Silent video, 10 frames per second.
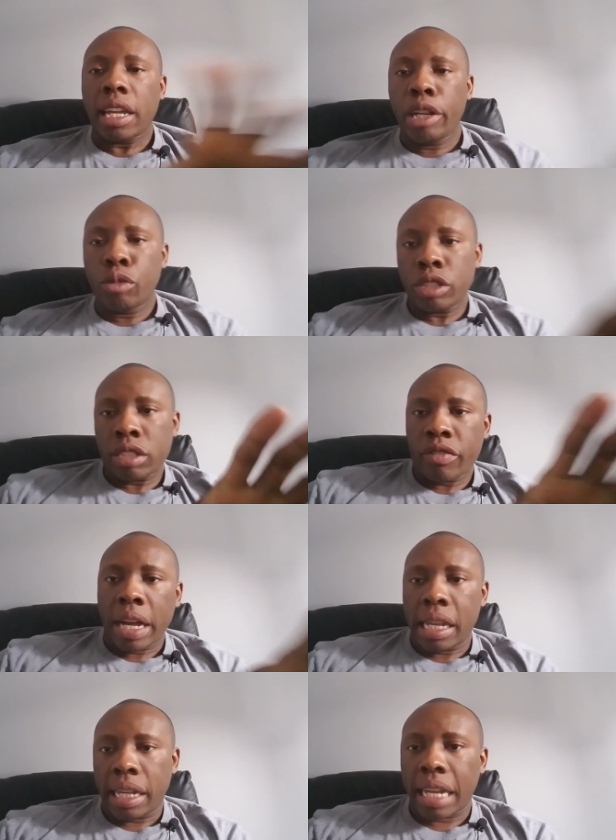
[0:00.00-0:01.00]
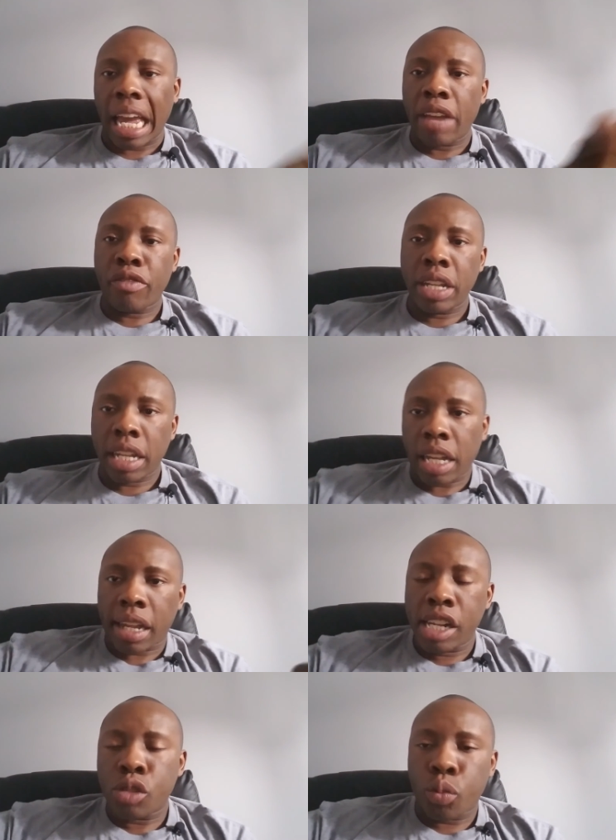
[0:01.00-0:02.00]
he wants to violate every
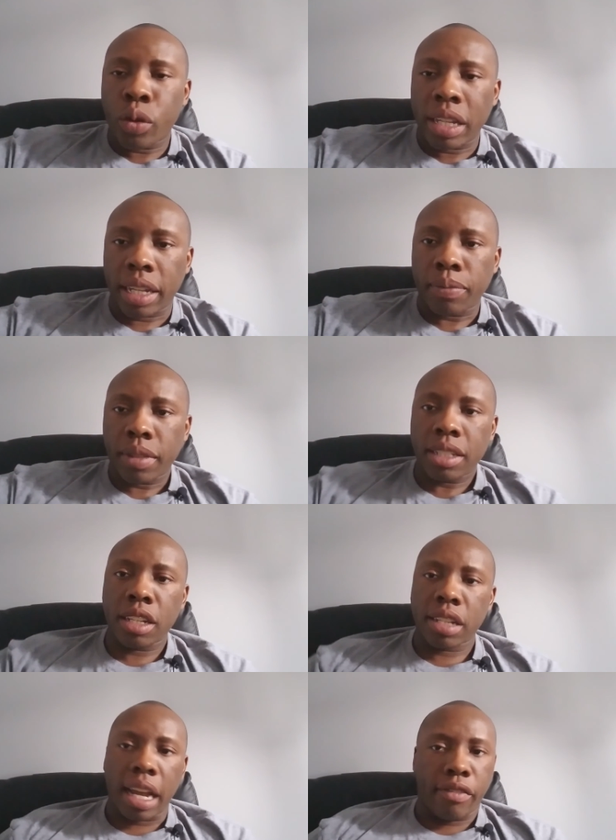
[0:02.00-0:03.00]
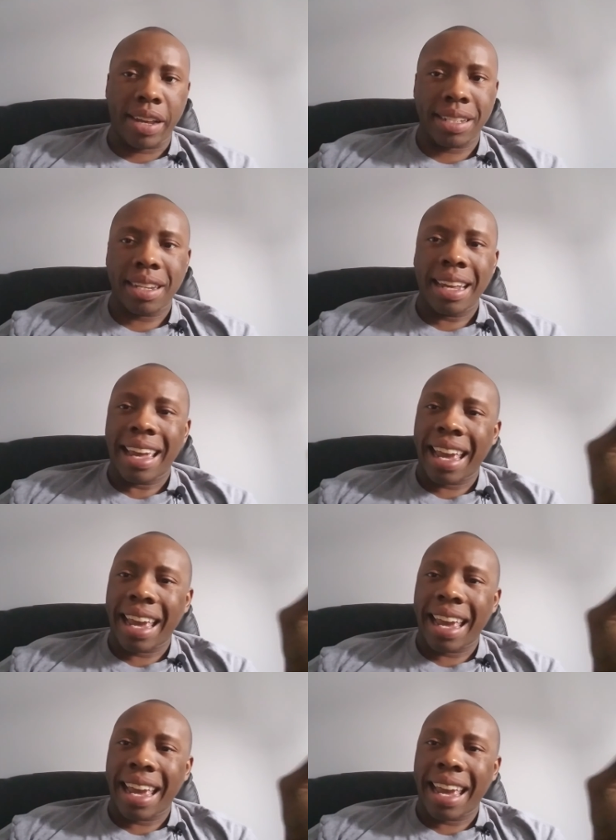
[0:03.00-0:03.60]
he's willing to sacrifice